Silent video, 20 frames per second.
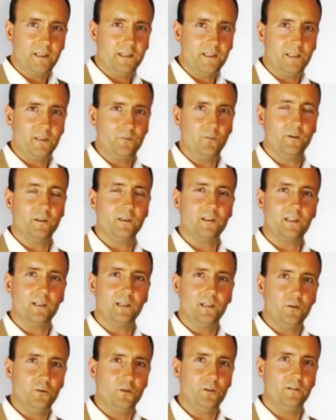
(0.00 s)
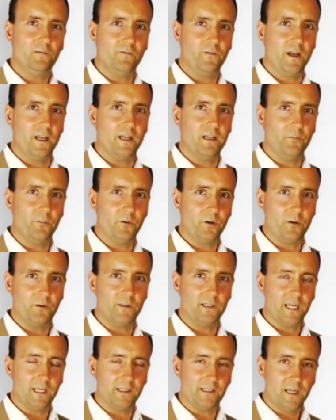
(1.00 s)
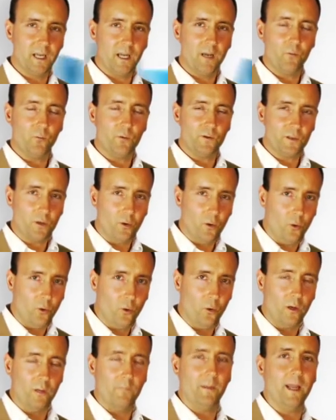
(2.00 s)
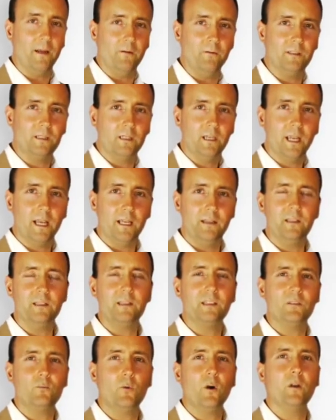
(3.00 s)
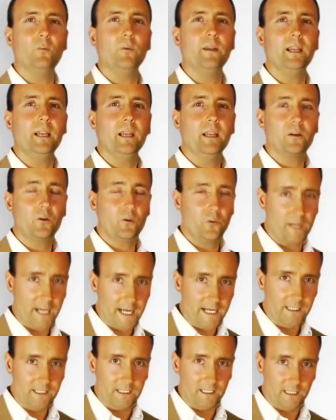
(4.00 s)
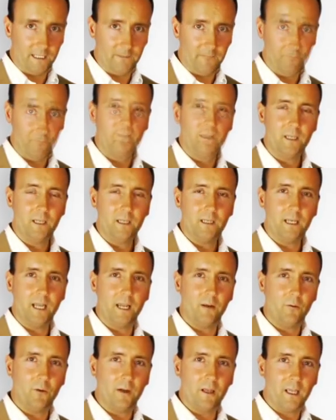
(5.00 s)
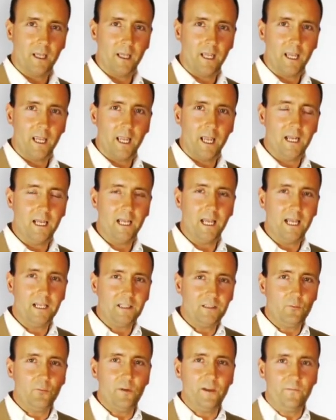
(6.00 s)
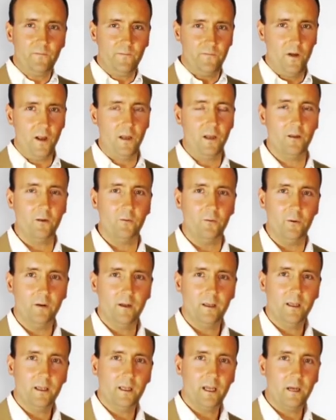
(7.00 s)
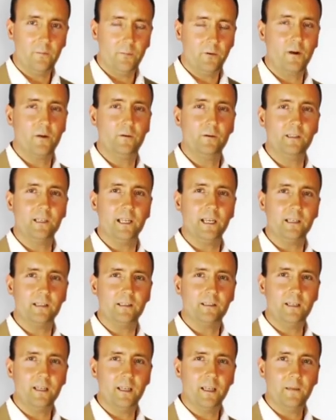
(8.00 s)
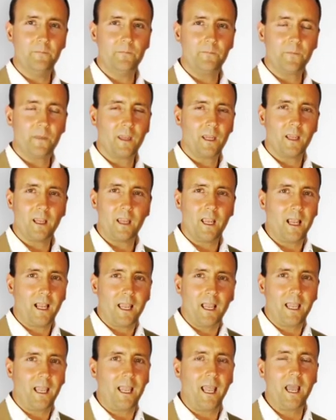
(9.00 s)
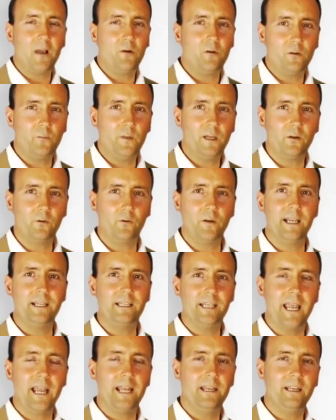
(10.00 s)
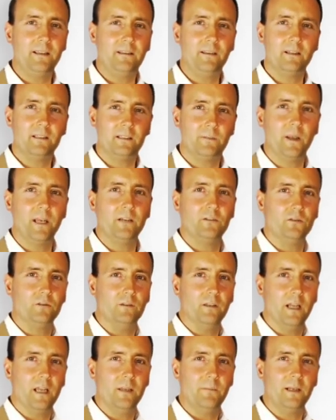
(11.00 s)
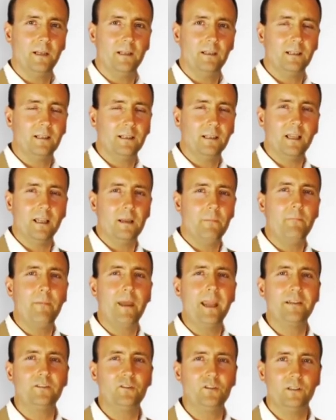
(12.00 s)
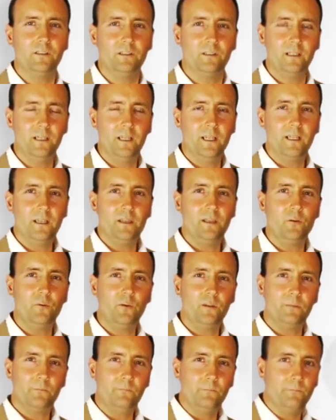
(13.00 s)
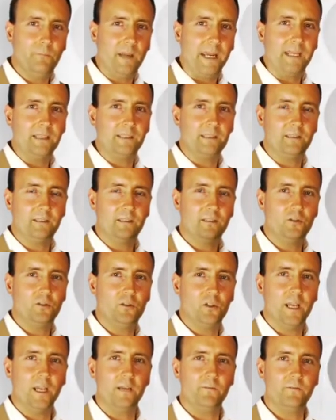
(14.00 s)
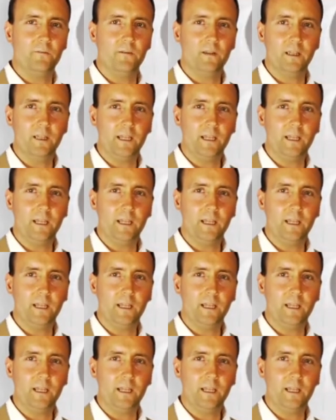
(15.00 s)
This is what the Solution Finder process was all about, and this is why we created it. Now, unless we follow a process, how can we create anything special? I mean, imagine you were the best chef